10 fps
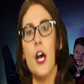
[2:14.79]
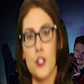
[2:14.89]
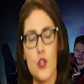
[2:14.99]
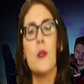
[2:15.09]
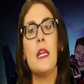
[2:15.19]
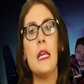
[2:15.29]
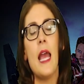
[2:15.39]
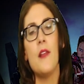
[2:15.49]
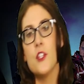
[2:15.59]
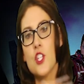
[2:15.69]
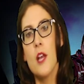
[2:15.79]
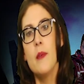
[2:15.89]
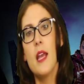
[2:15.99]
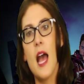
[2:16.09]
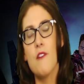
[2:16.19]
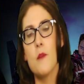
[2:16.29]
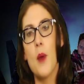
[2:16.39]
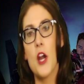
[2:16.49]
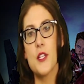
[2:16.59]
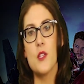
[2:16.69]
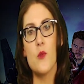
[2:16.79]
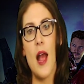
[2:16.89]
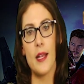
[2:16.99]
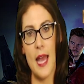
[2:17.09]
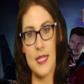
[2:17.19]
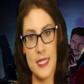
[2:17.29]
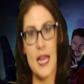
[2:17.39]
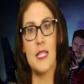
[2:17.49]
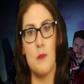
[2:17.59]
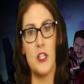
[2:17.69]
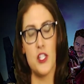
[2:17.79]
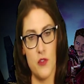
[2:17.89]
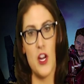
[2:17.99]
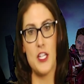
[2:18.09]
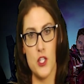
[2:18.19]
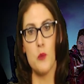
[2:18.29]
a tree, and the chubby guy from Parks and Rec as the next bunch of great